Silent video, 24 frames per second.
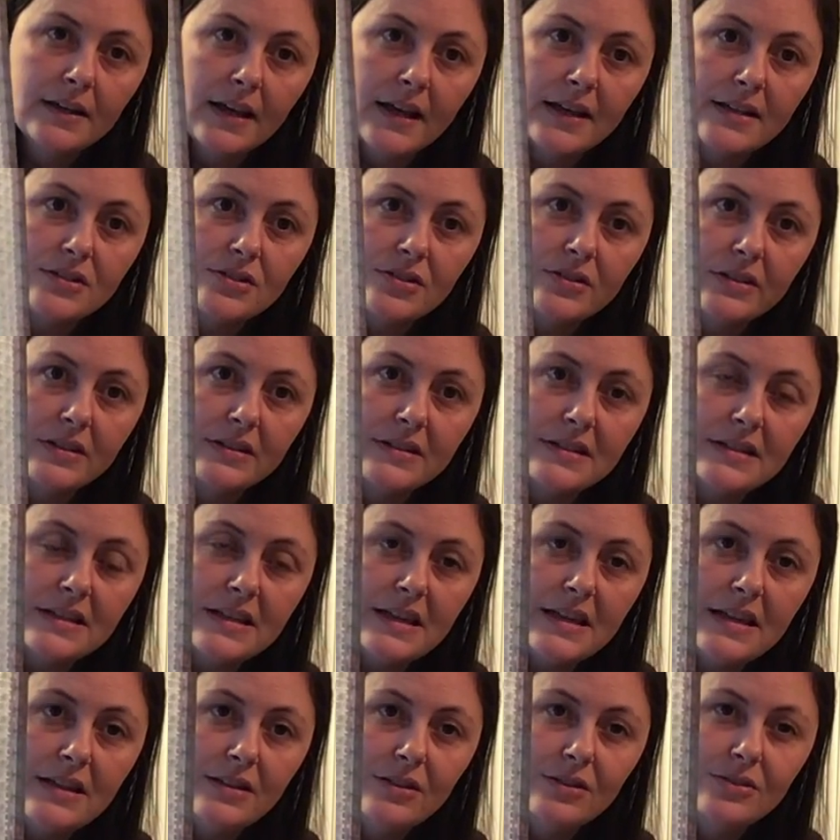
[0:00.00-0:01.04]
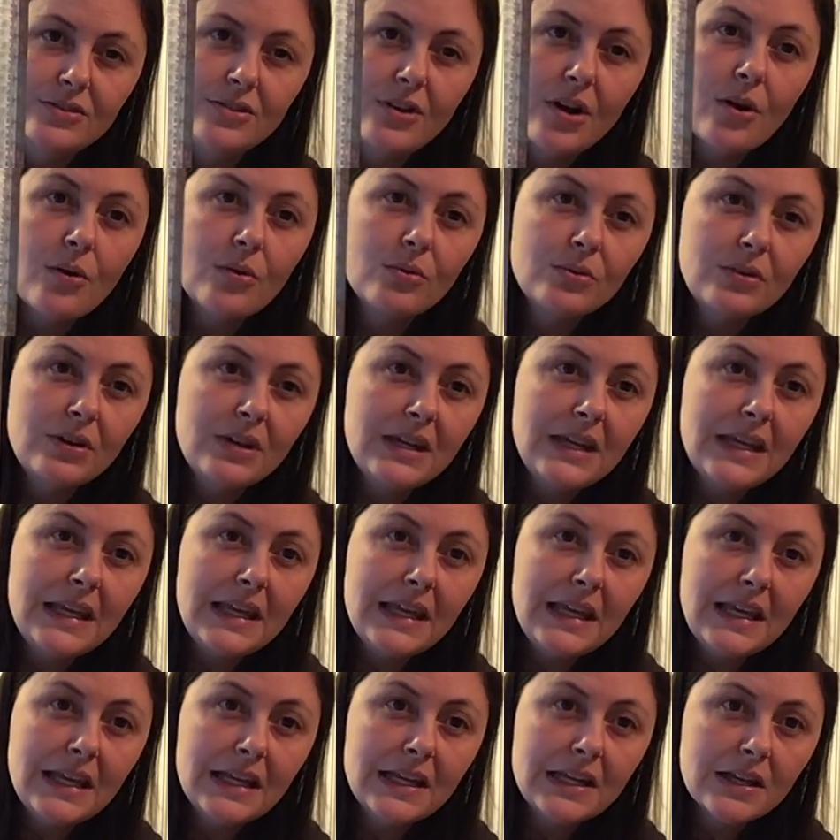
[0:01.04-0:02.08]
As you can see, you don't
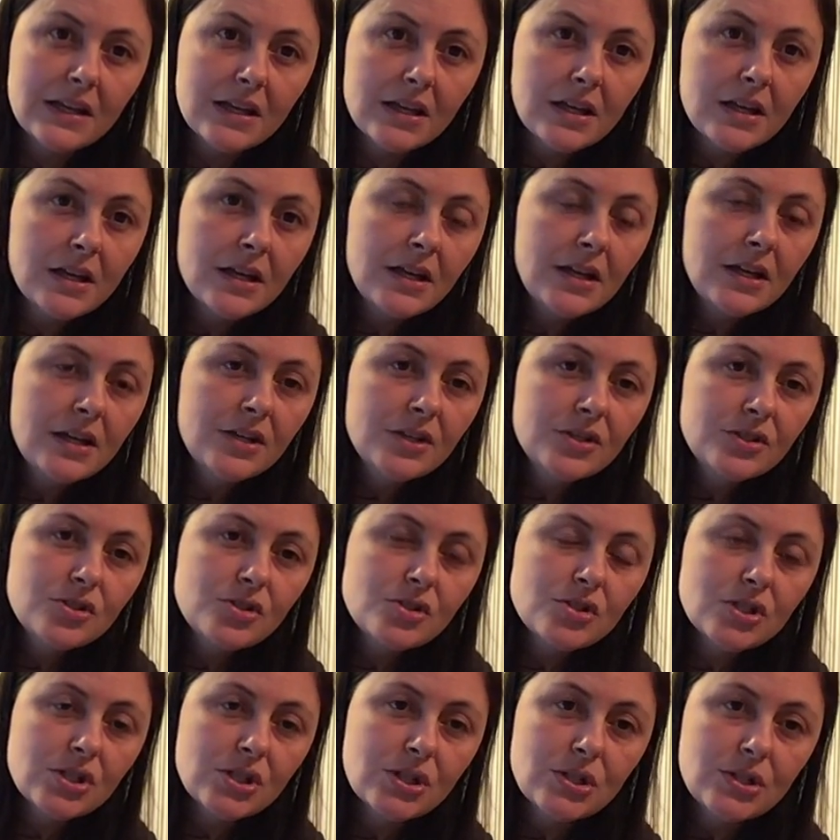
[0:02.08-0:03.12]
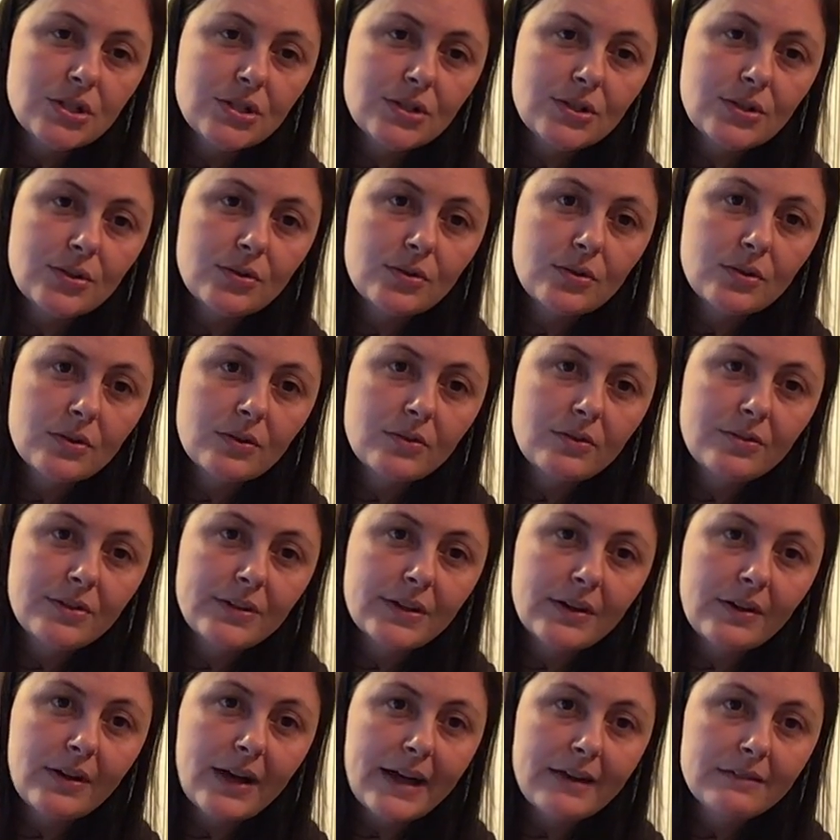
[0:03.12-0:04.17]
need to
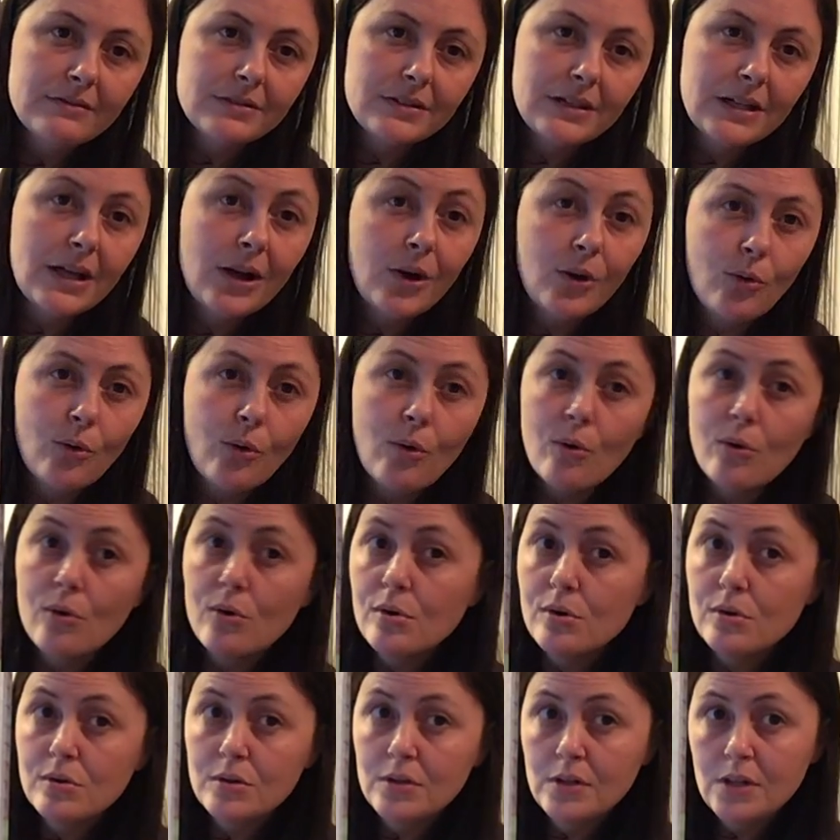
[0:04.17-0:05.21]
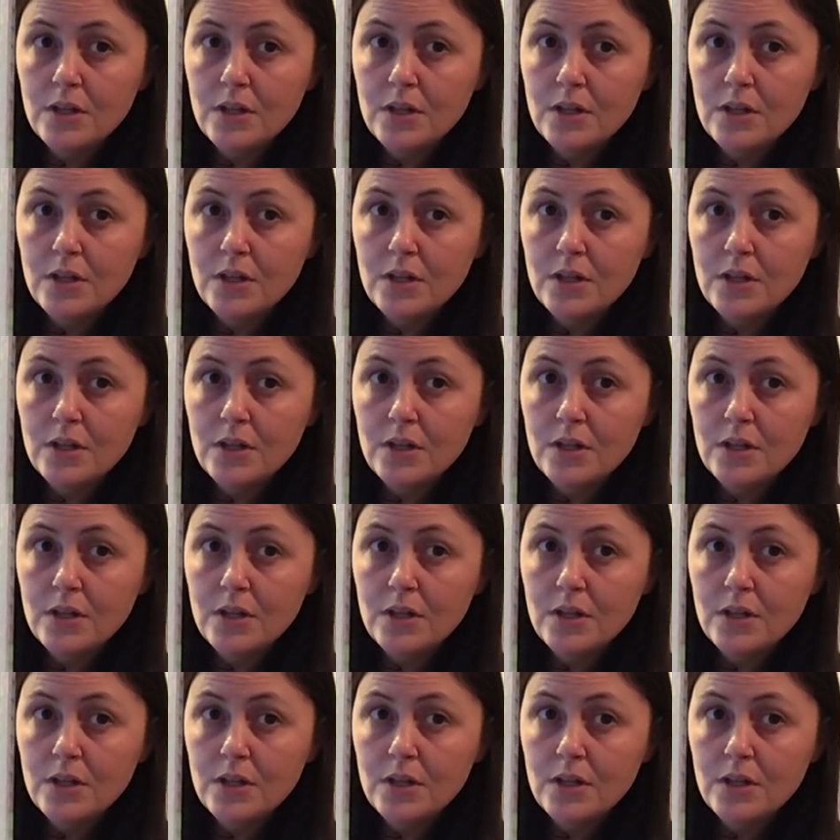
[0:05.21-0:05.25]
fill every hole,